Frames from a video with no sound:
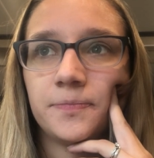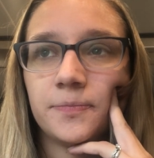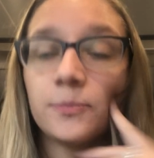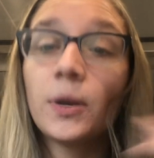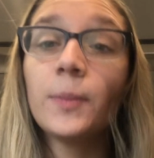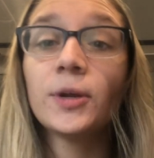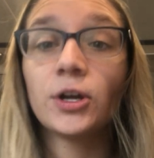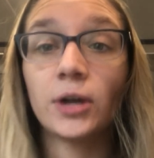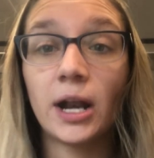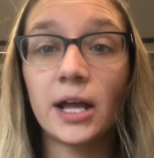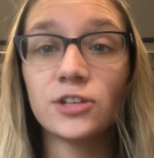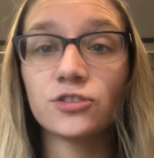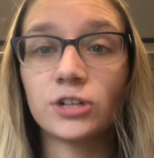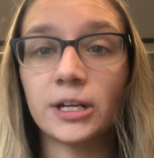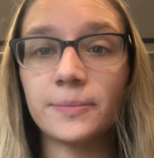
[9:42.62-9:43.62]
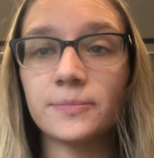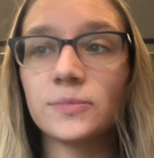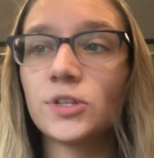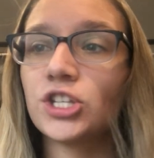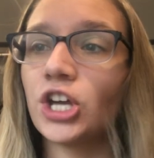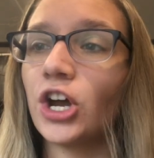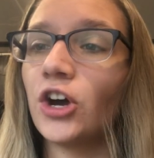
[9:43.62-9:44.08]
But I'm gonna go get ice cream.
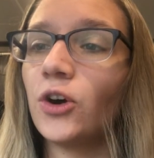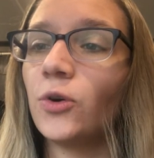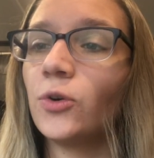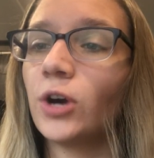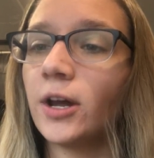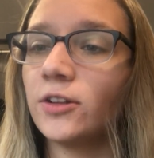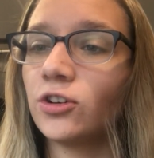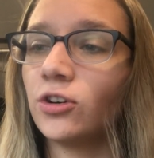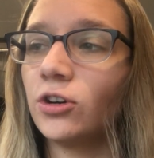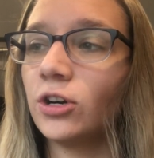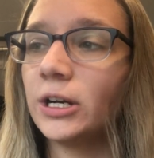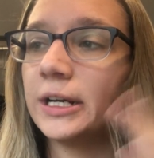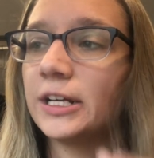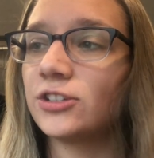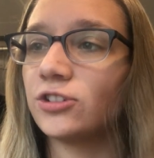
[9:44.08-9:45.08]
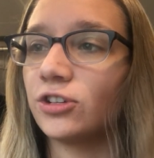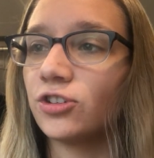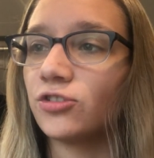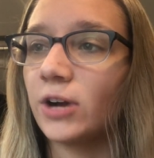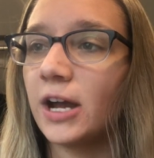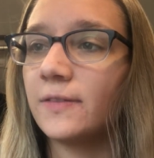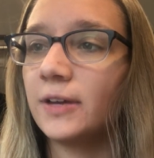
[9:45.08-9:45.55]
So got in the car and I started
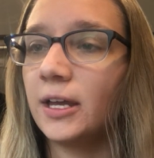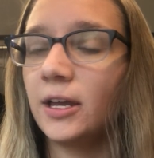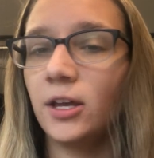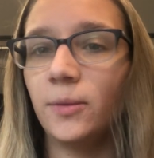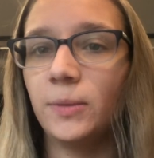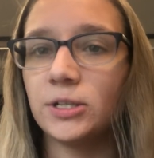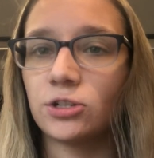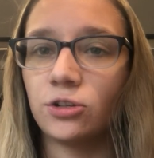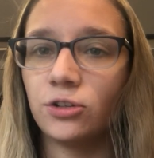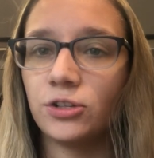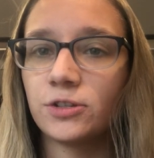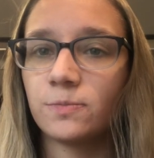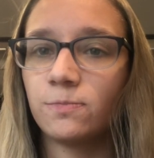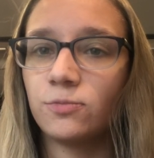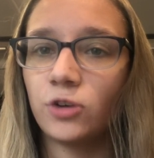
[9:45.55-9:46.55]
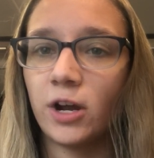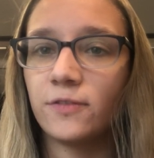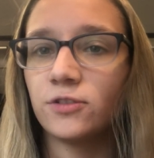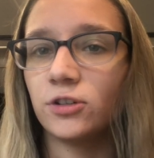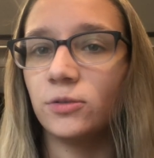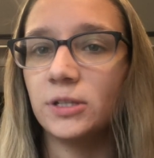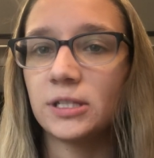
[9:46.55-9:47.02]
driving. McDonald's
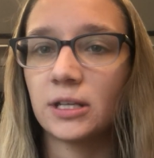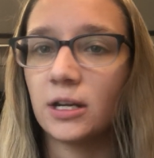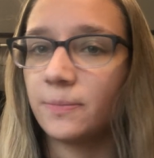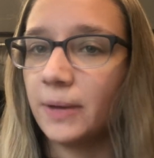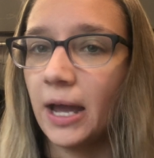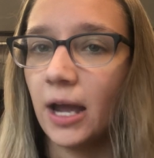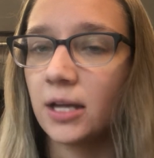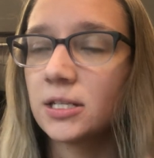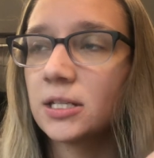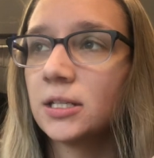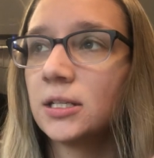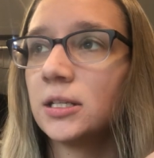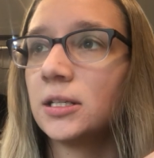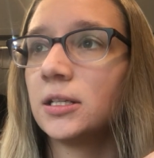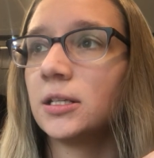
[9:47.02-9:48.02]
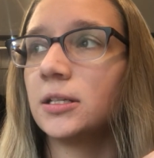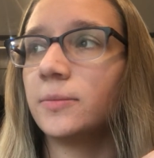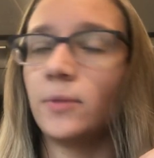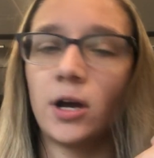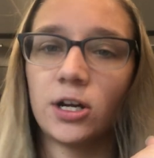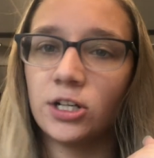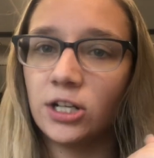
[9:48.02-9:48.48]
drive-thru is like packed. I'm
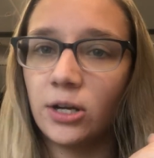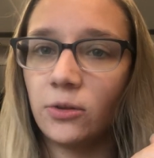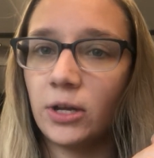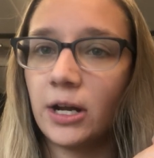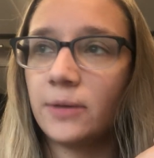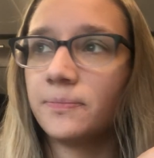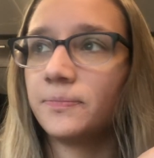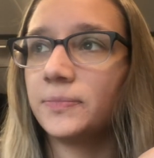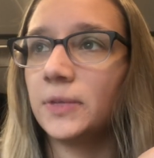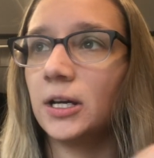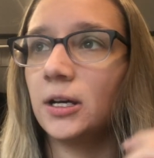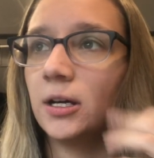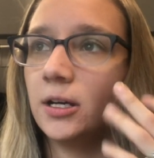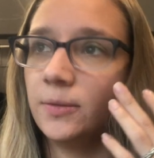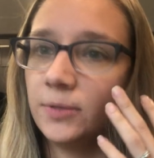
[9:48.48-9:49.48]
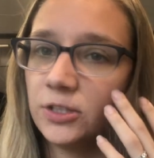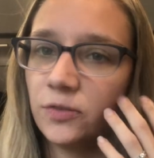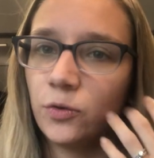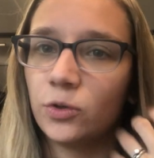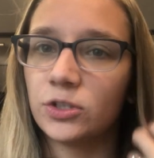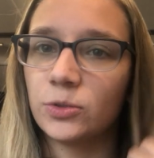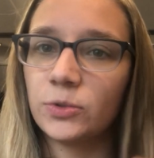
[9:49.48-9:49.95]
not gonna go there. Because
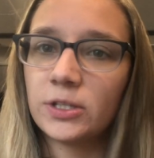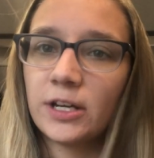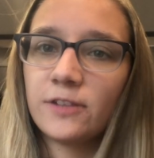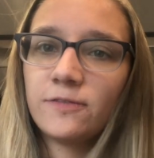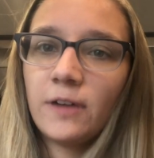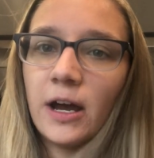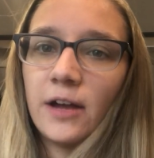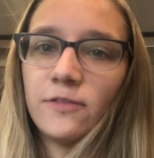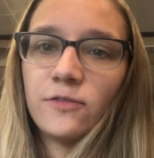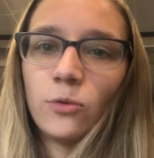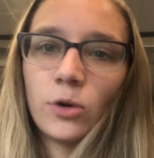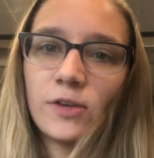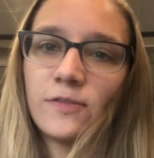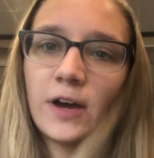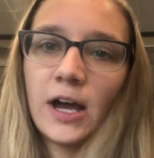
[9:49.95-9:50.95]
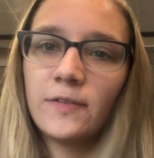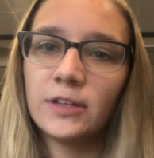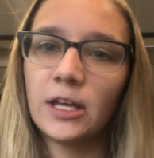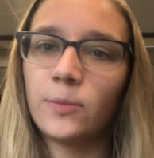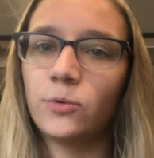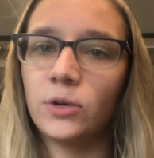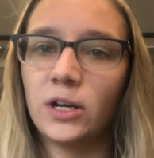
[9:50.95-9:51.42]
of course it was like 5:45 at
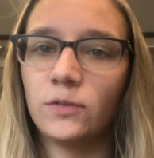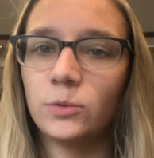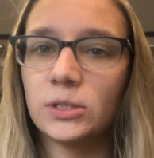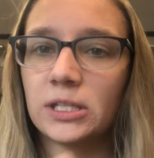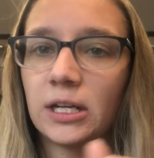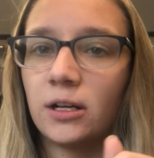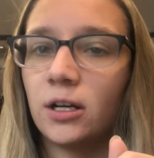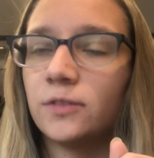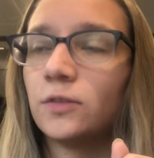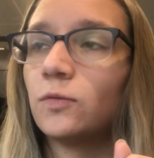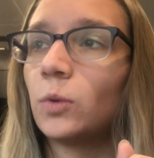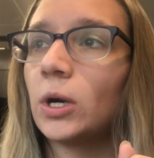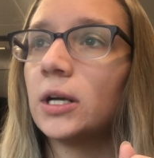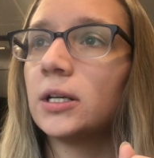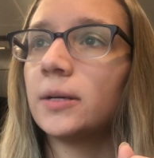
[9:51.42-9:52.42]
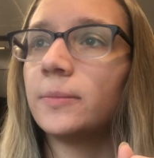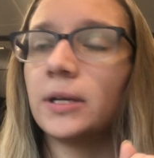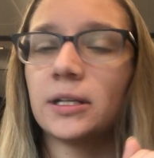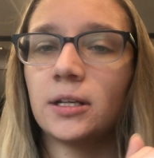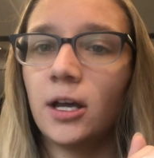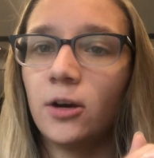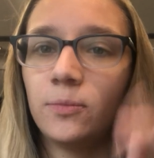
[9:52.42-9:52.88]
that point. Everyone's getting off of work. I'm
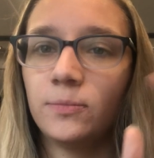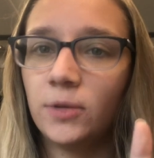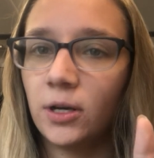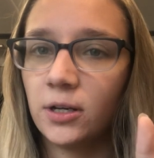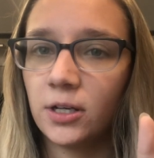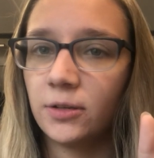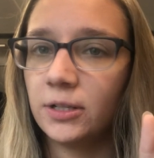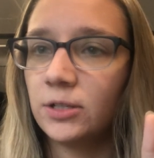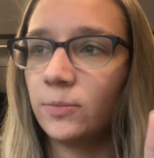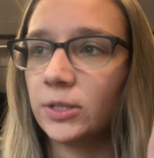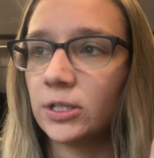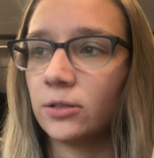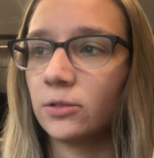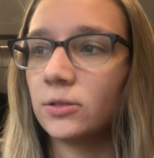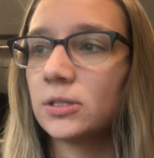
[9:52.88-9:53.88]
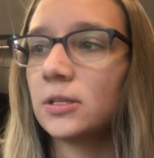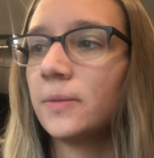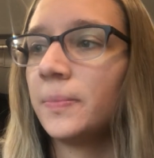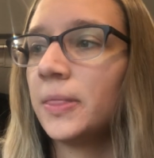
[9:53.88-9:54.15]
like, no, not going to McDonald's.